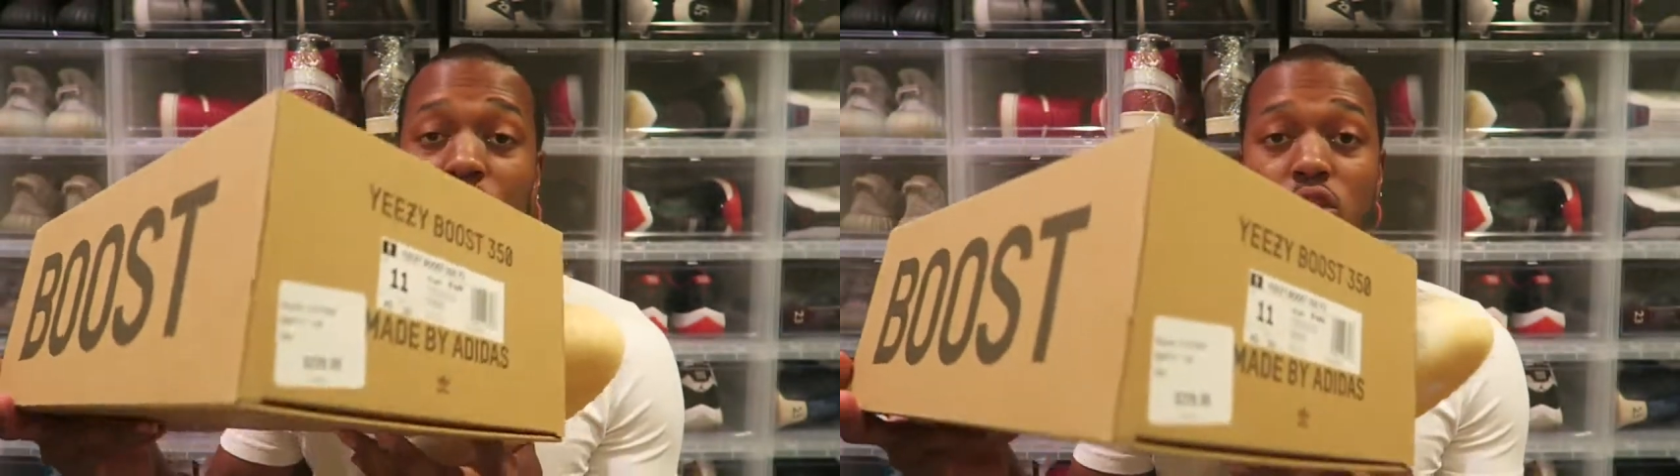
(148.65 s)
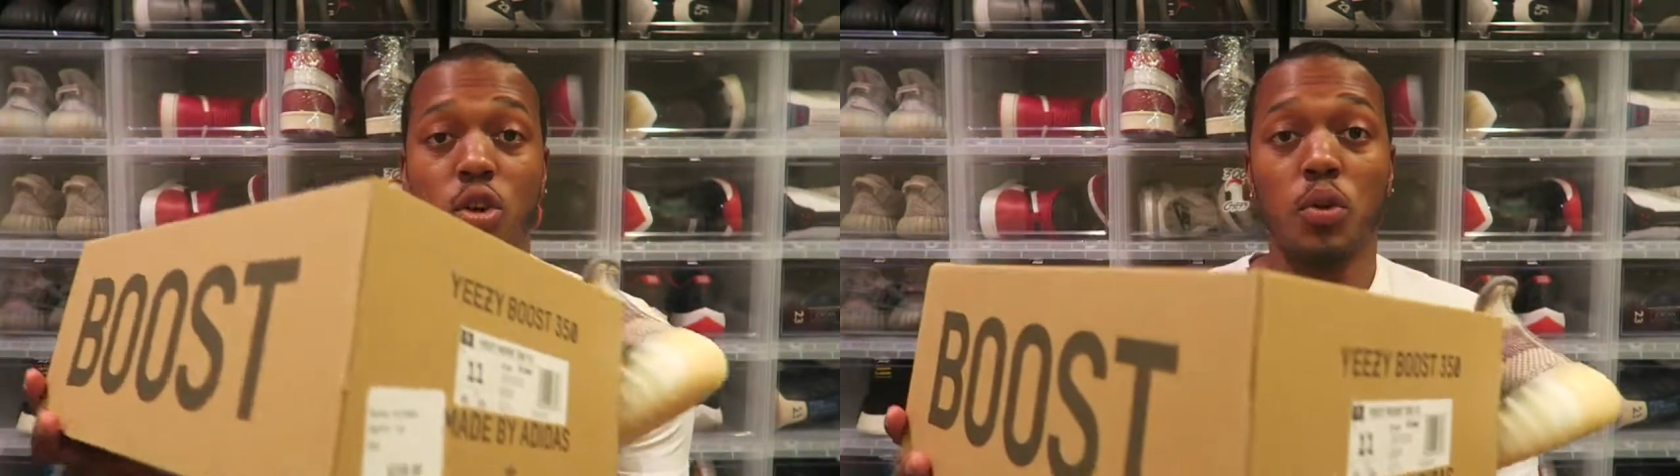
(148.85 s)

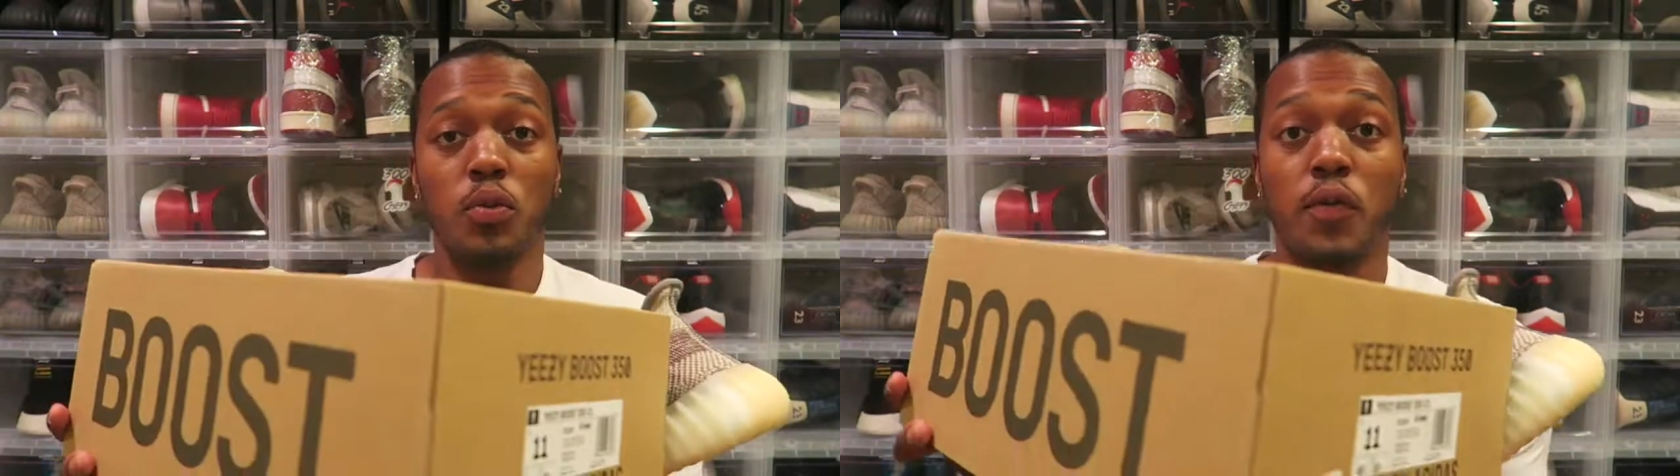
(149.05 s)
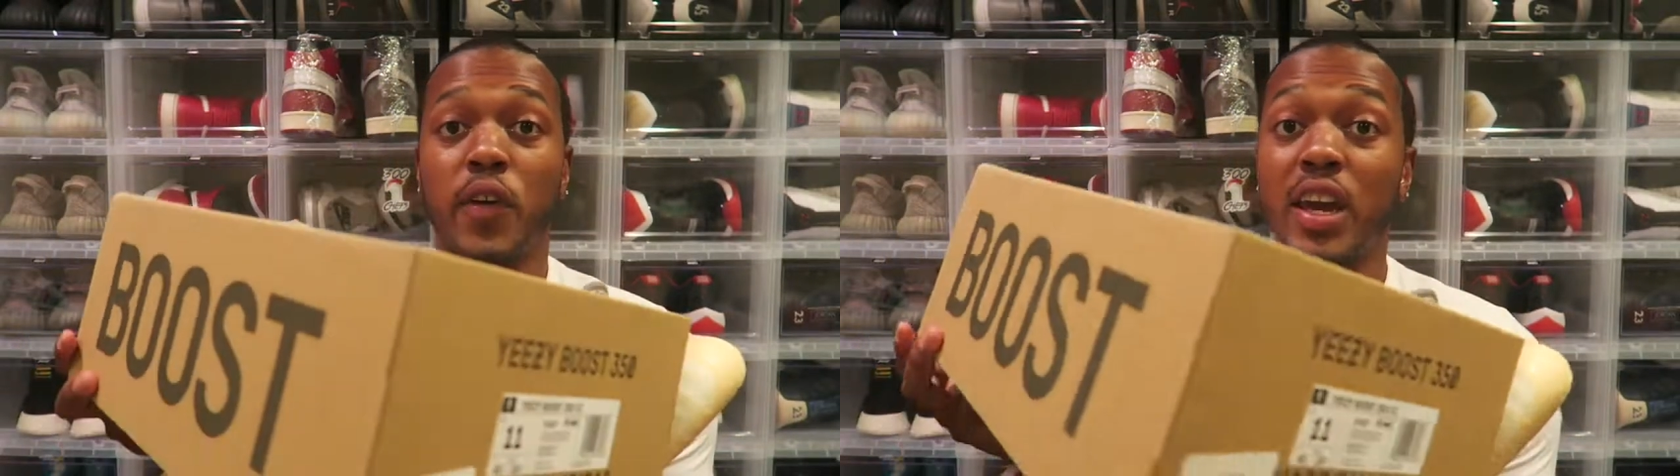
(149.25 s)
So
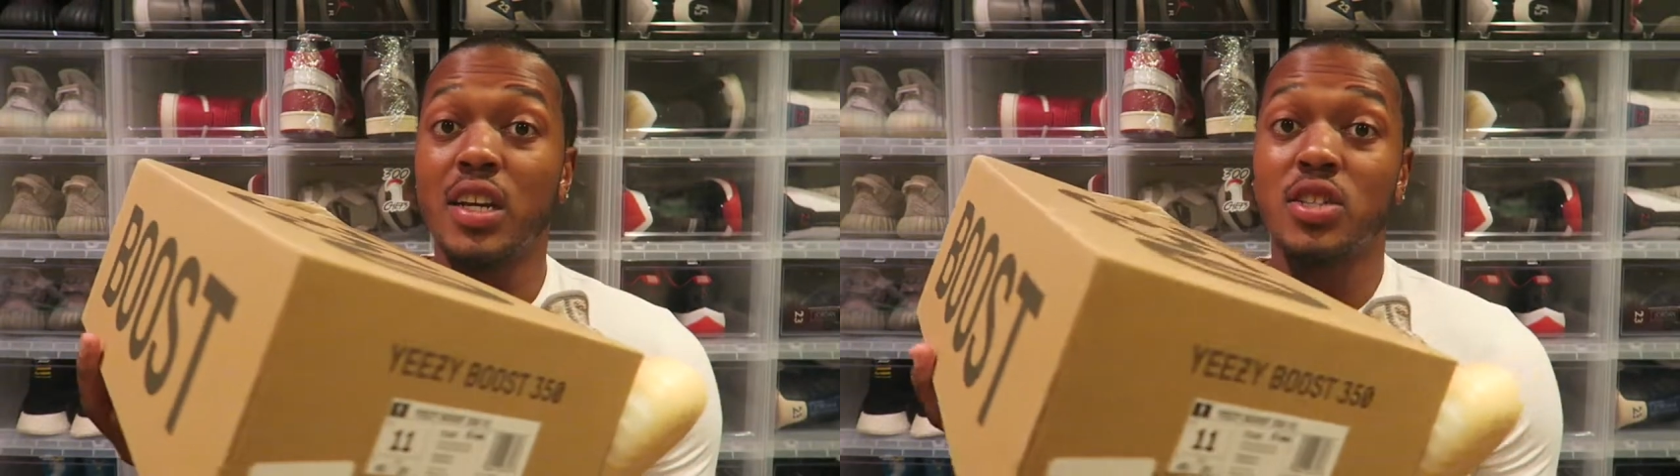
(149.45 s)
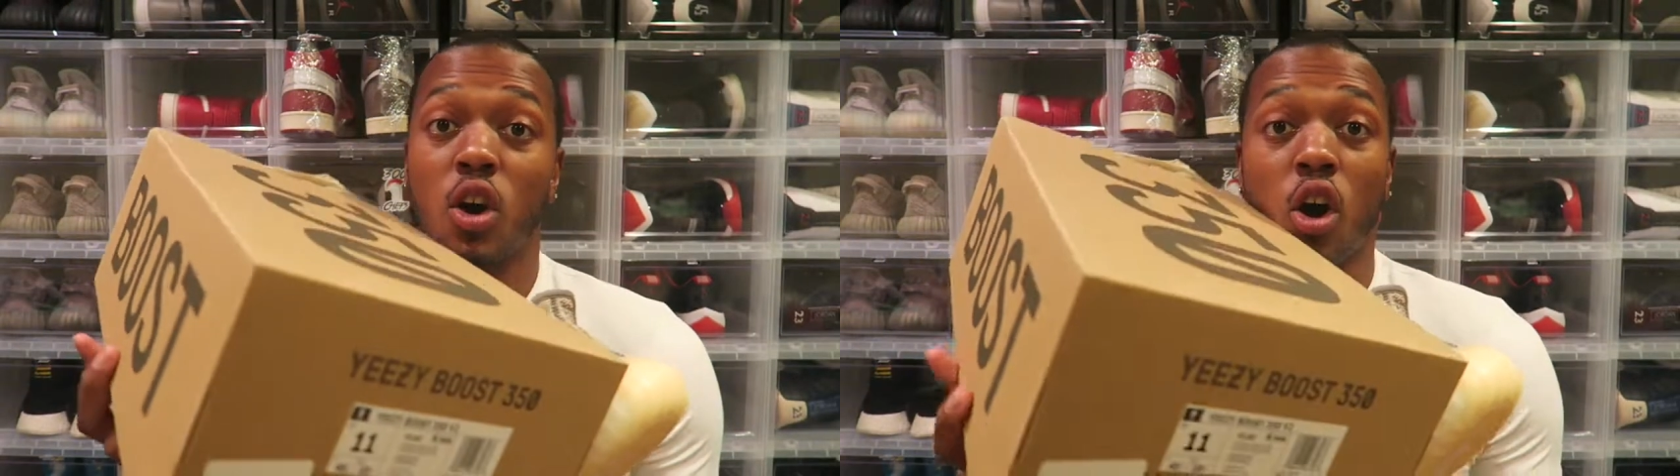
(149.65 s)

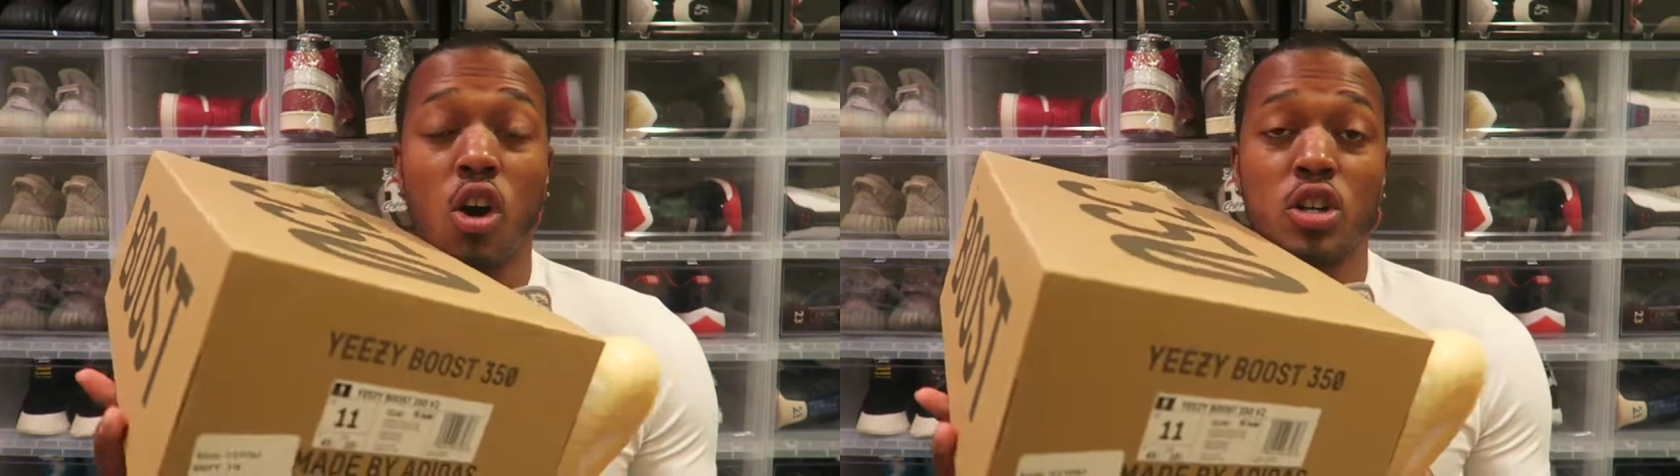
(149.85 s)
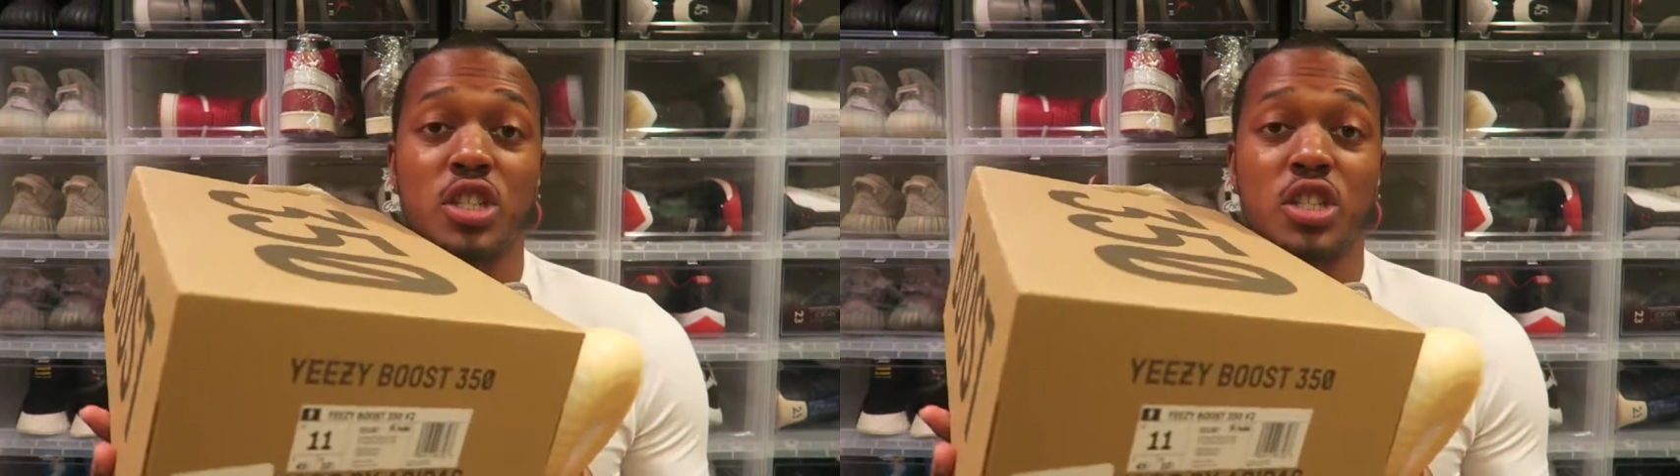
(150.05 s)
fakes are